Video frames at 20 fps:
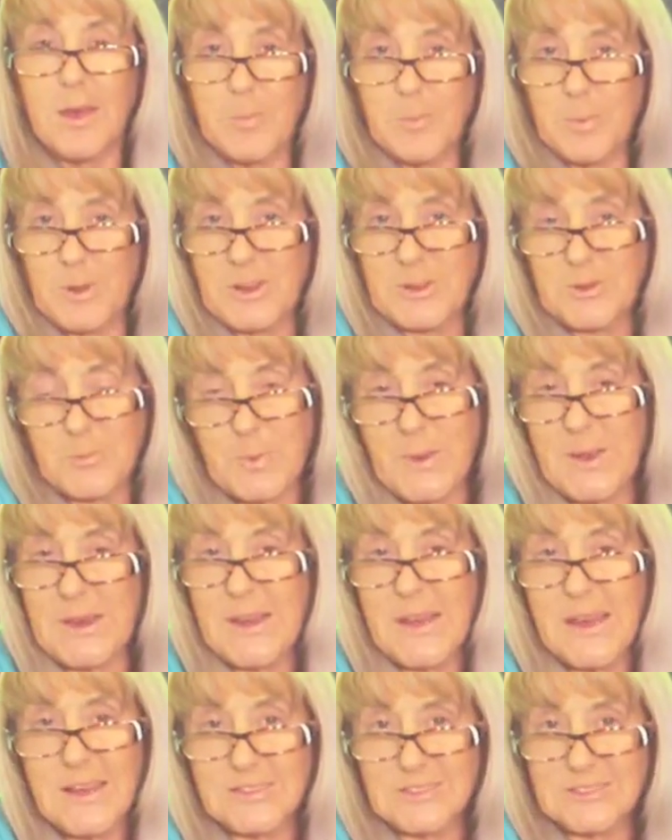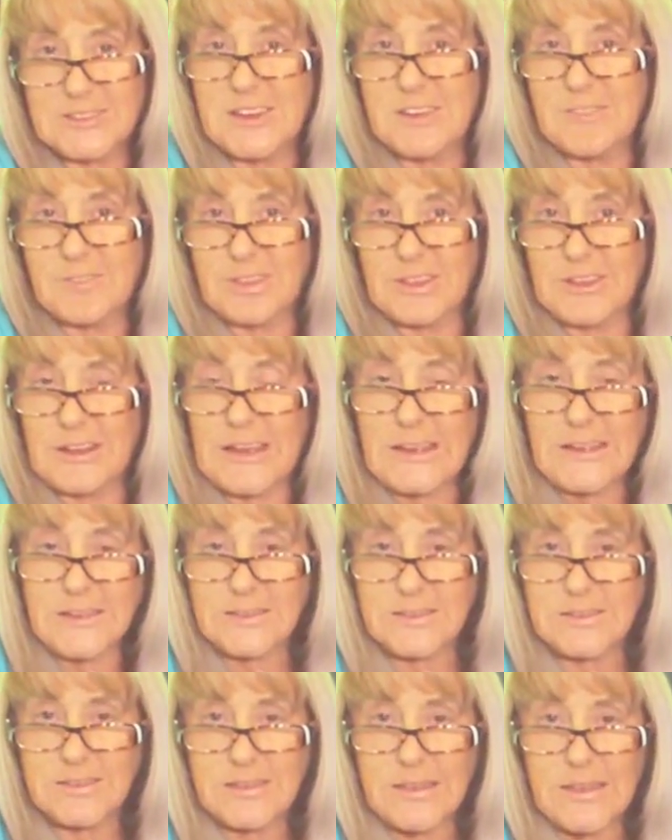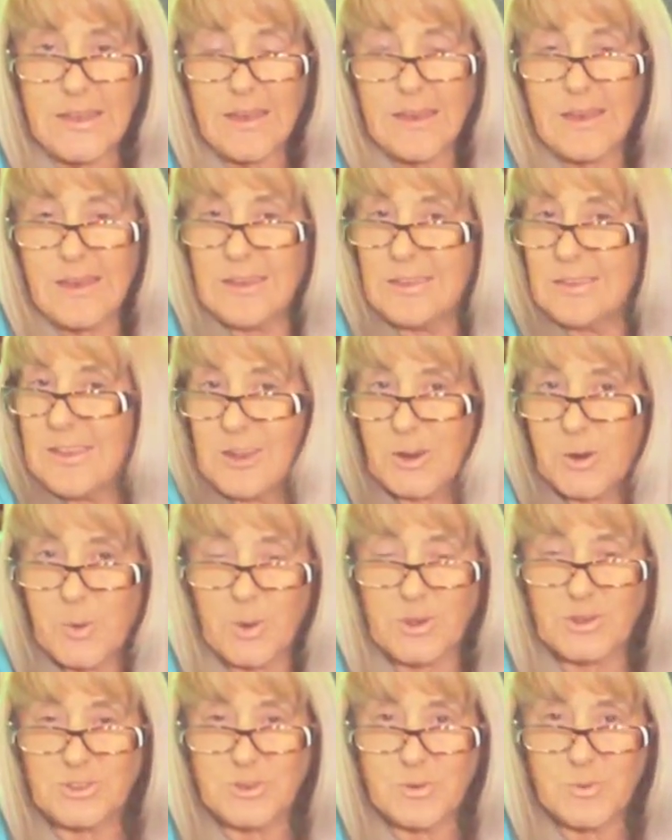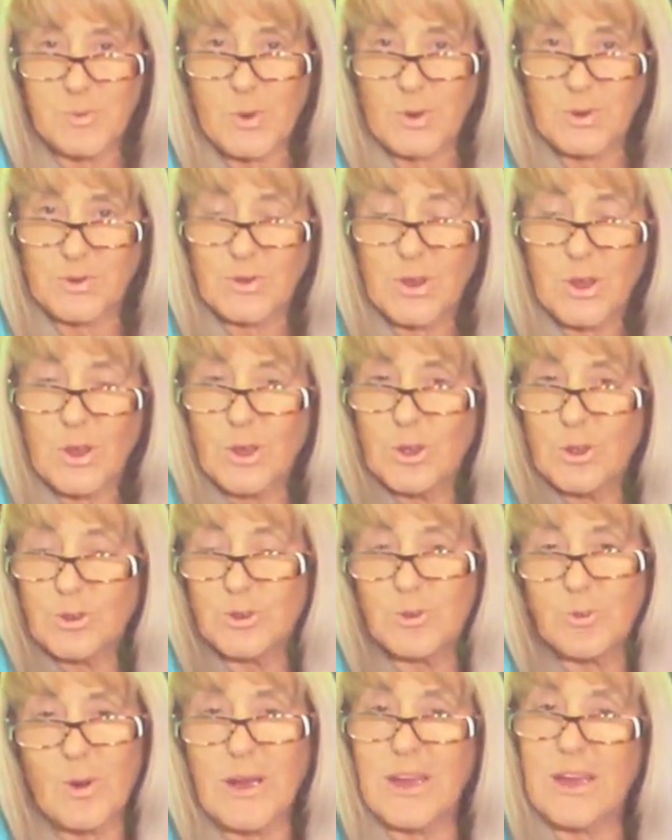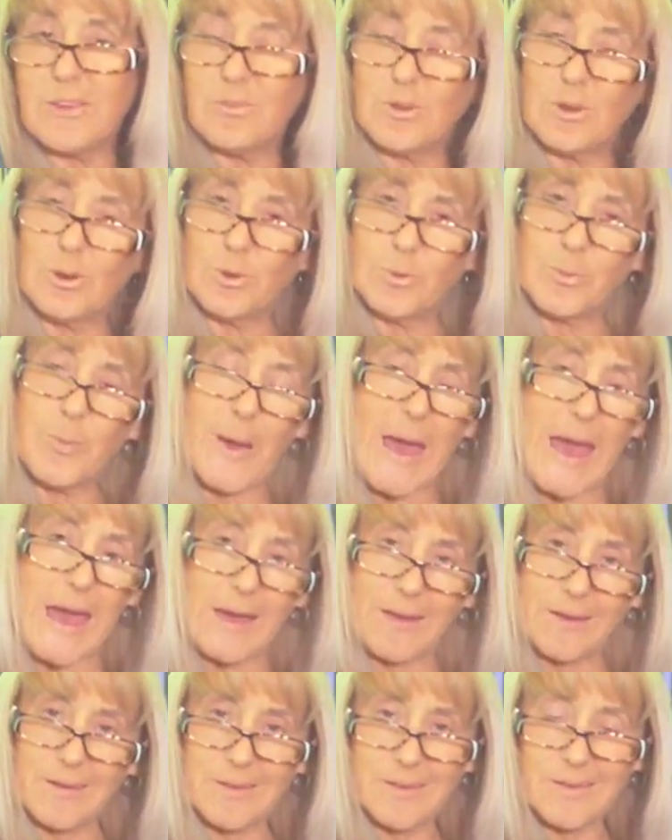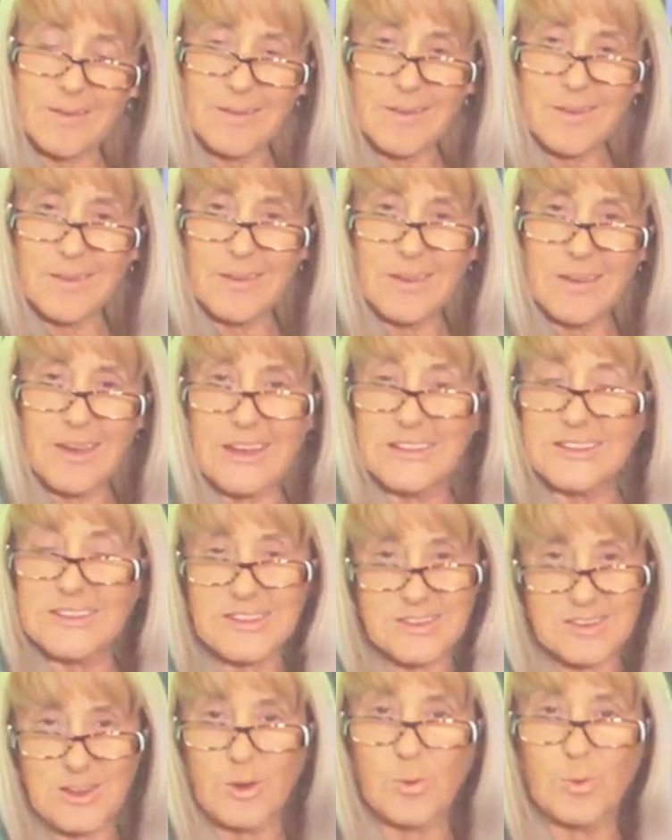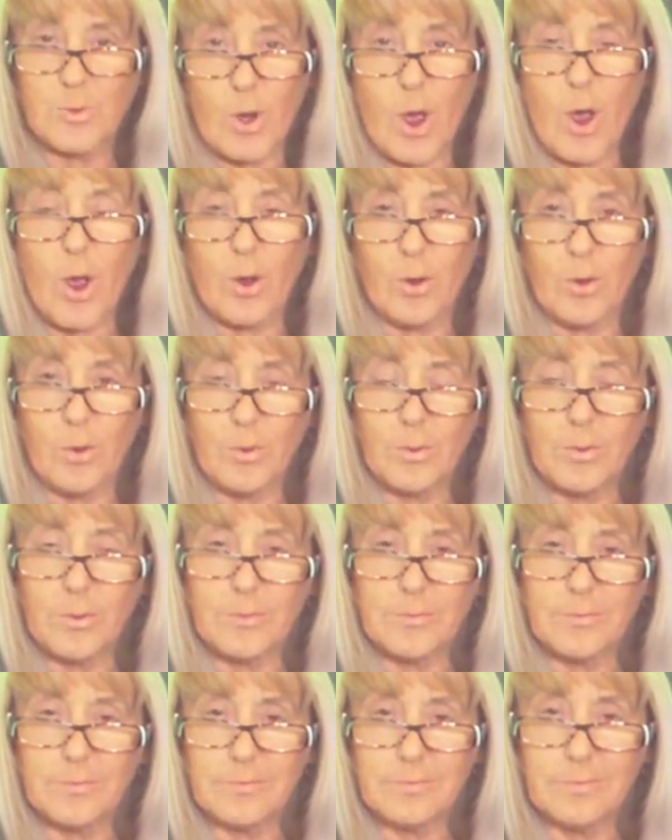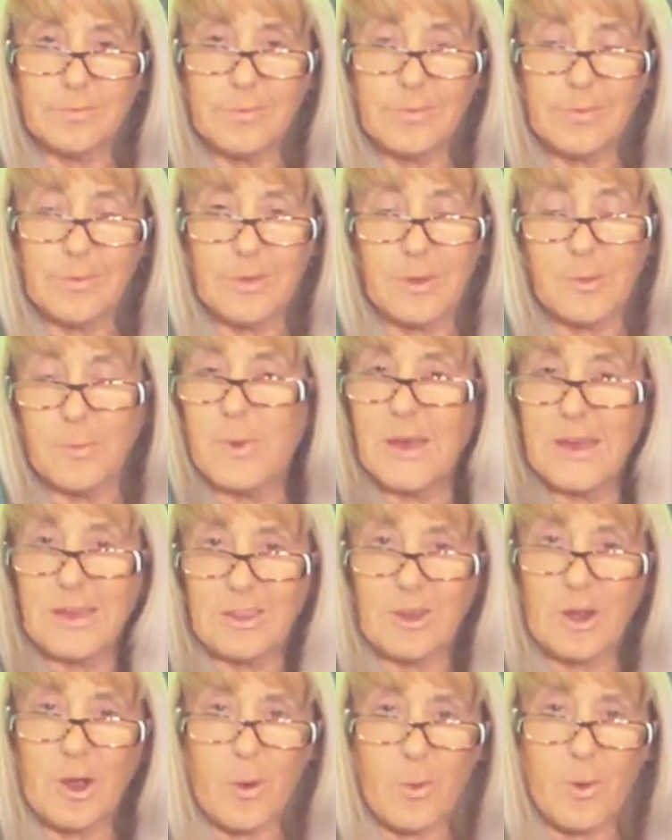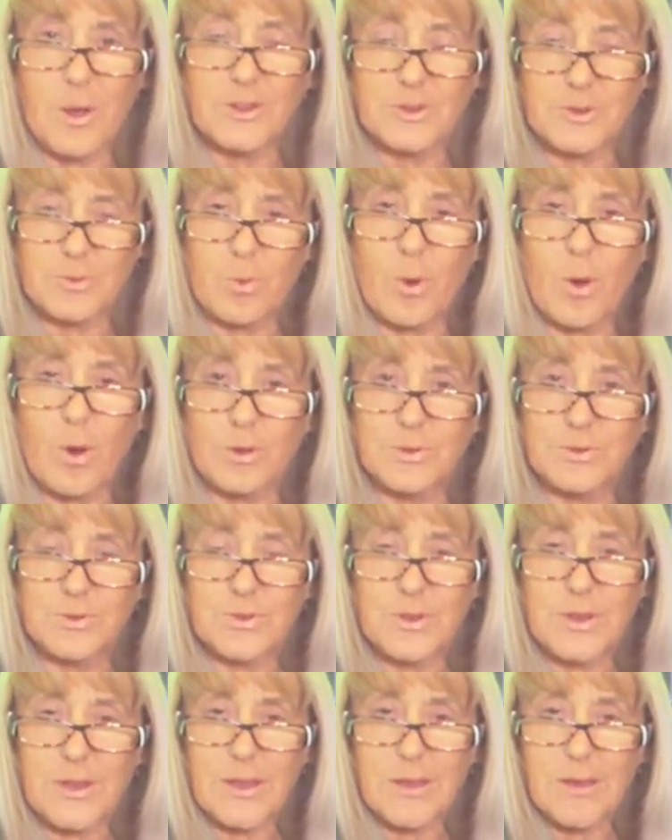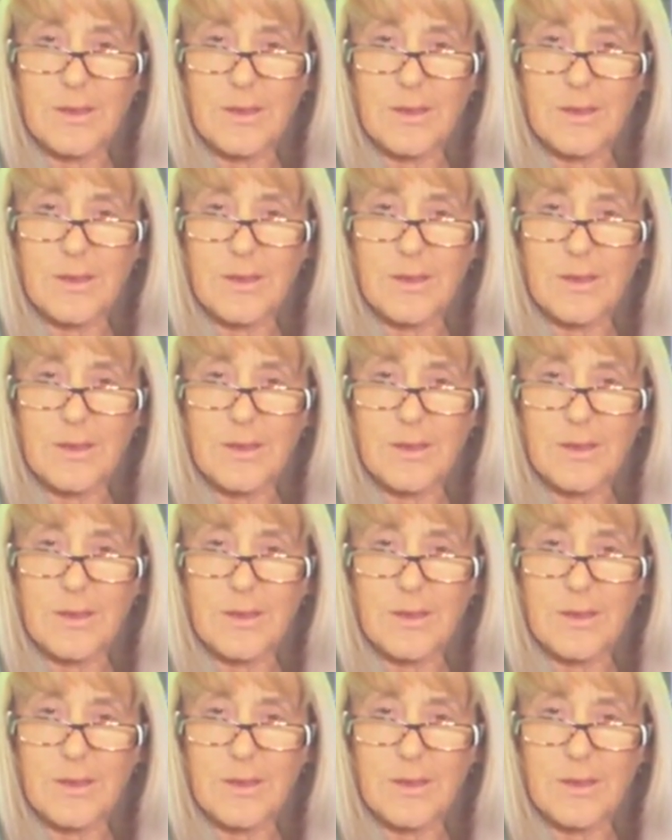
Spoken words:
But it's been asked nevertheless, and that question was, do I ever look back and still know the me that I once was?